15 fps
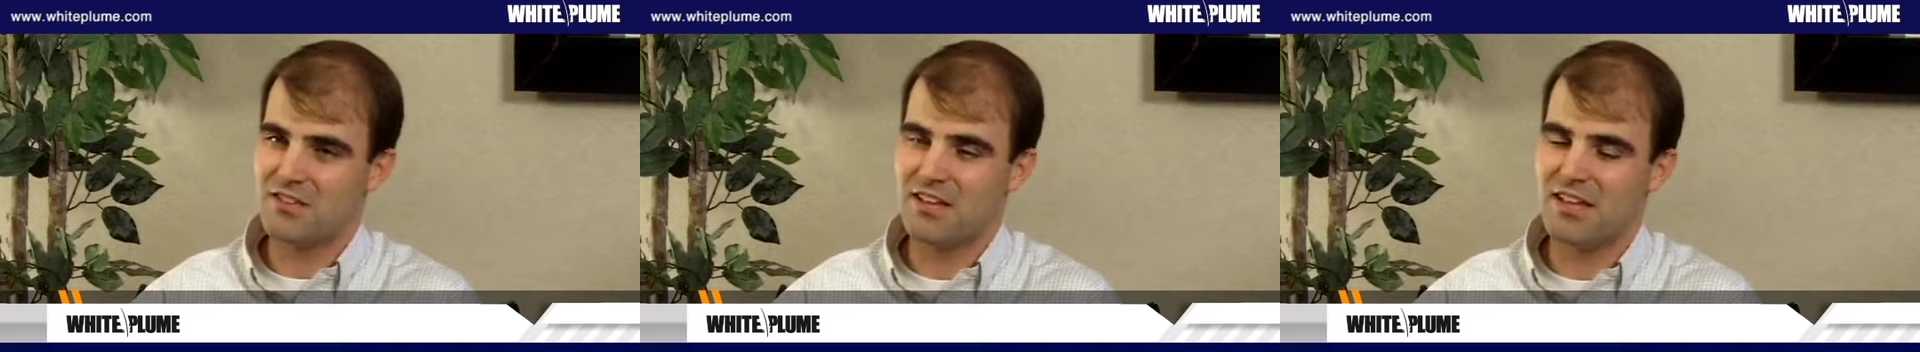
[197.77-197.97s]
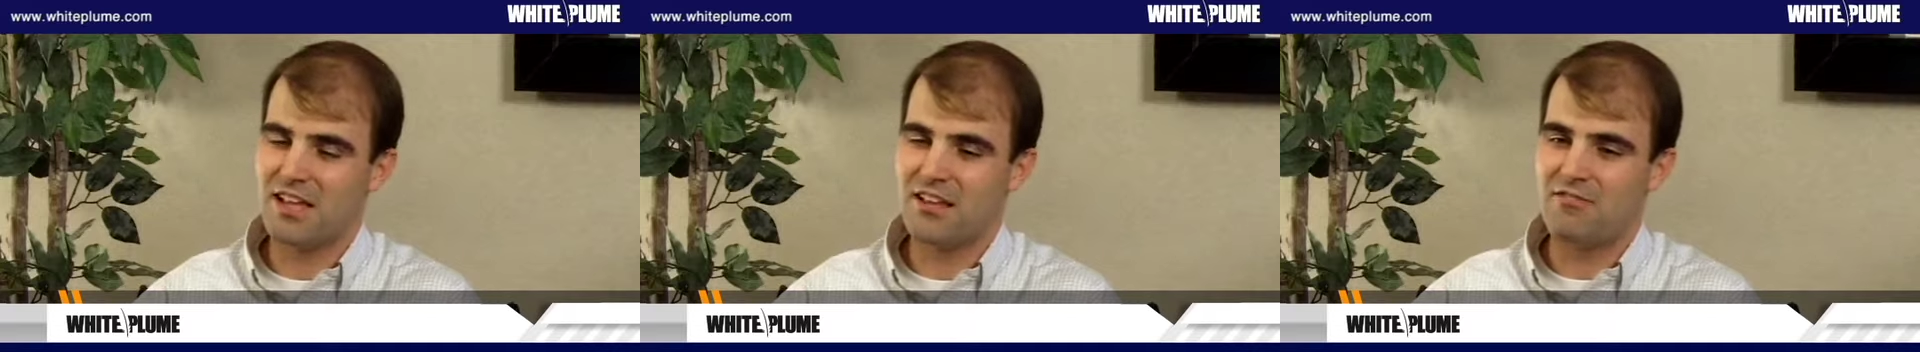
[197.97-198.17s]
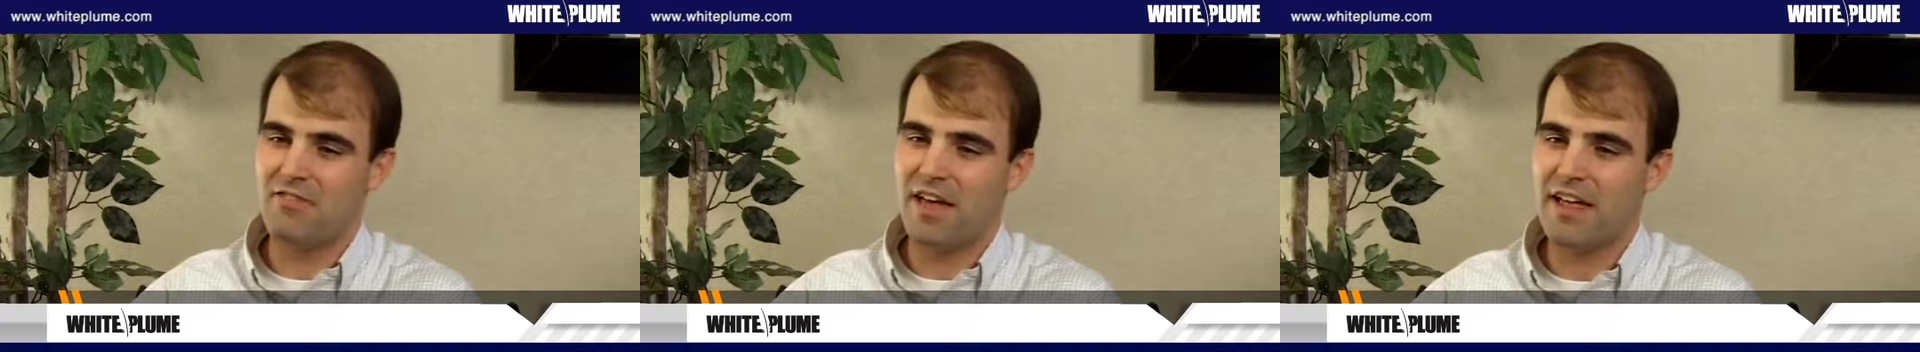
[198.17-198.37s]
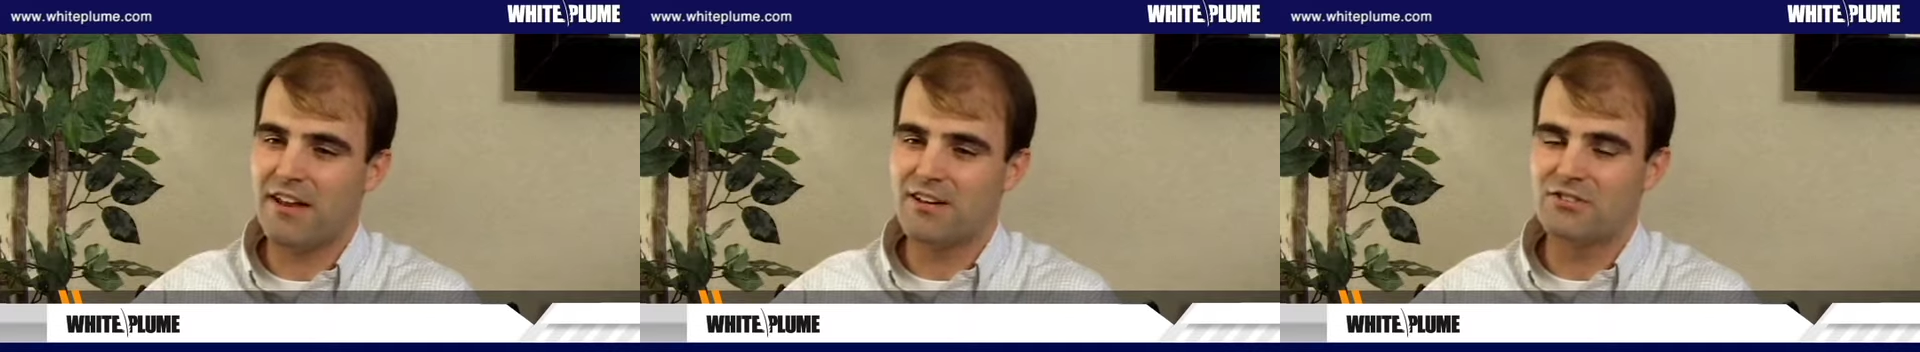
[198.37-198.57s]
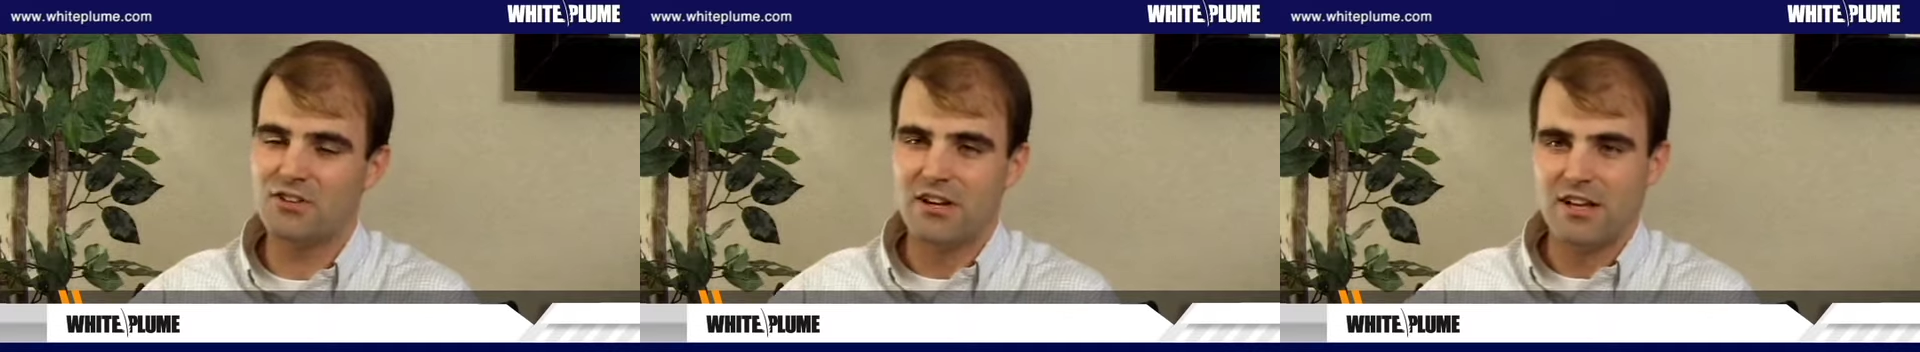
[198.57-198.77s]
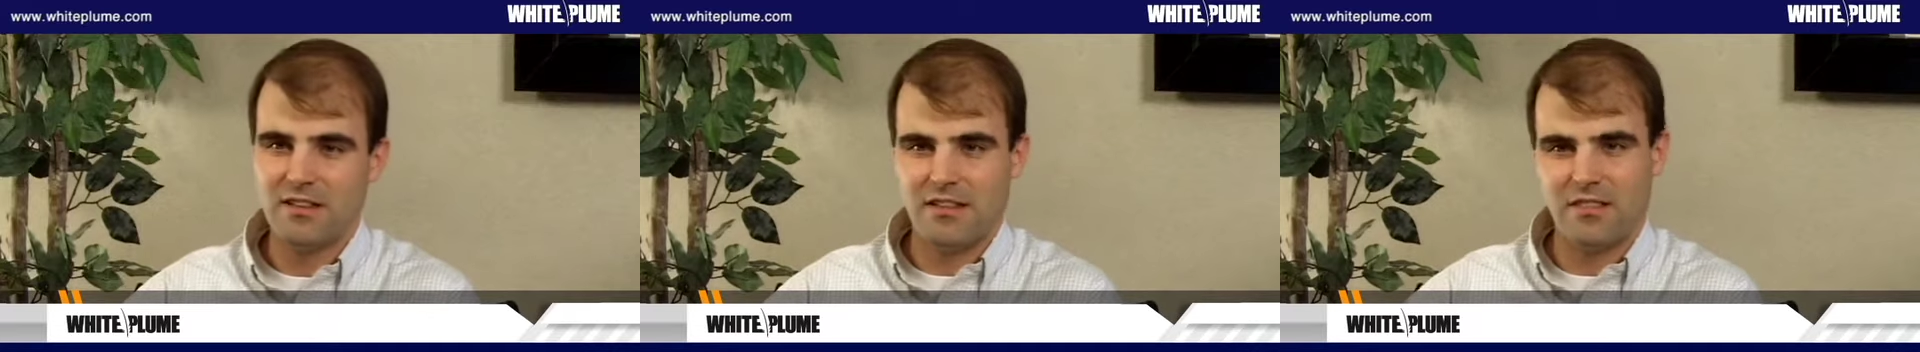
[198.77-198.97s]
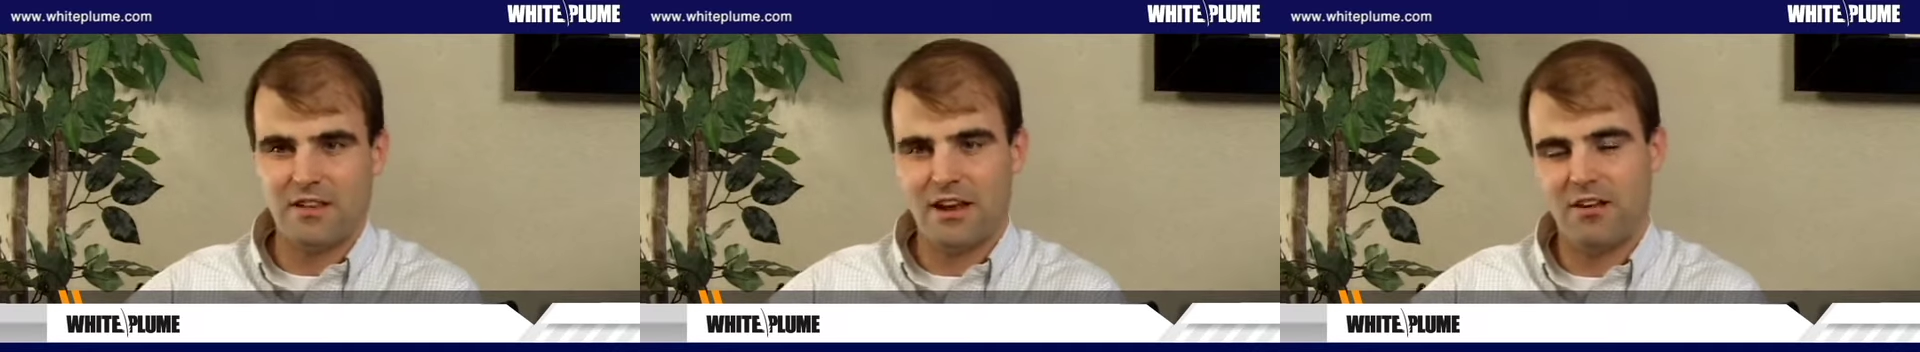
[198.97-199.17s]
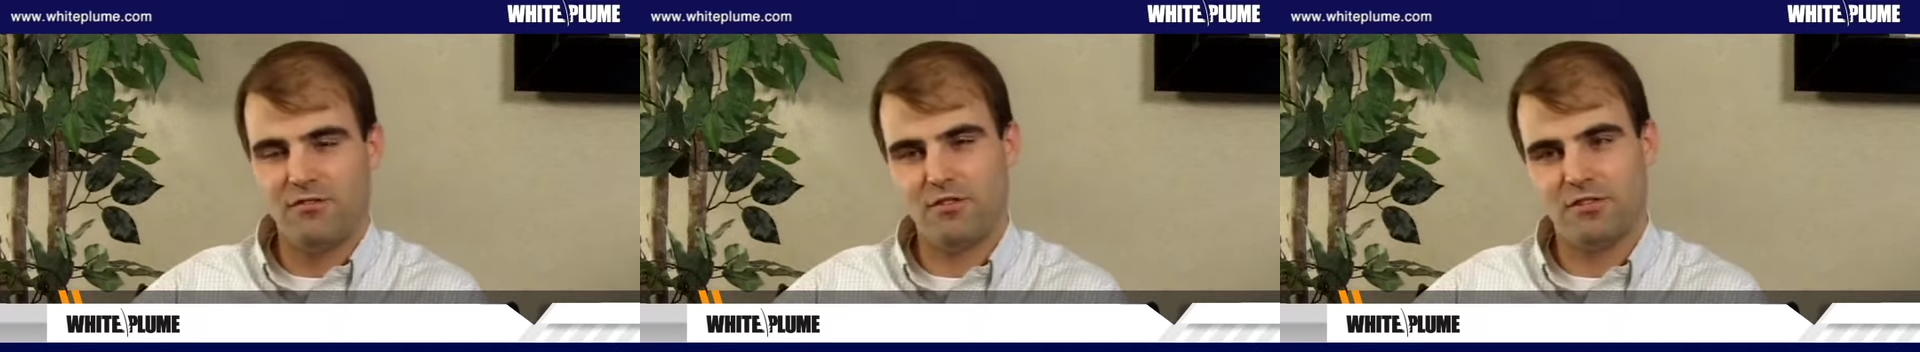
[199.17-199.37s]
because the advantage that the